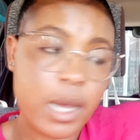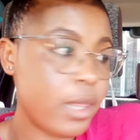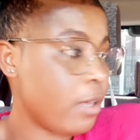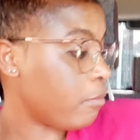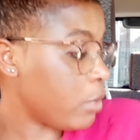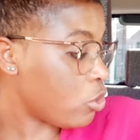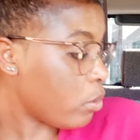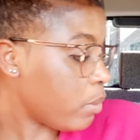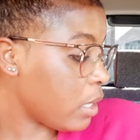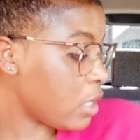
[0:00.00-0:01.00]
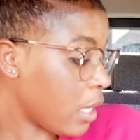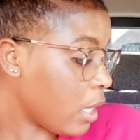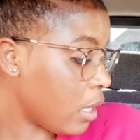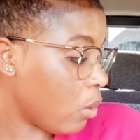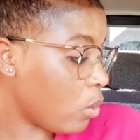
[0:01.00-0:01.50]
They've been chopping each
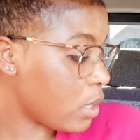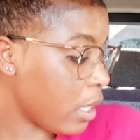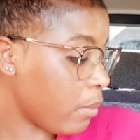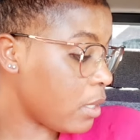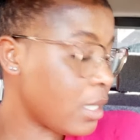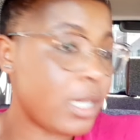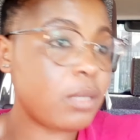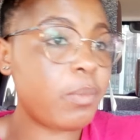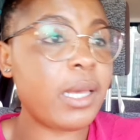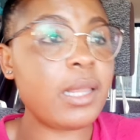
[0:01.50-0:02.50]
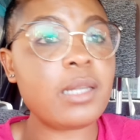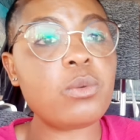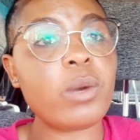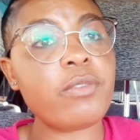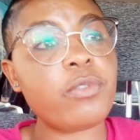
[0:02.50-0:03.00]
other the whole time, this Casper and that
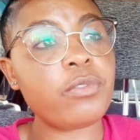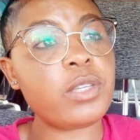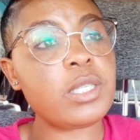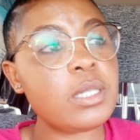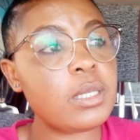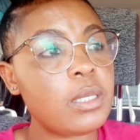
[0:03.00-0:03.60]
wife of his.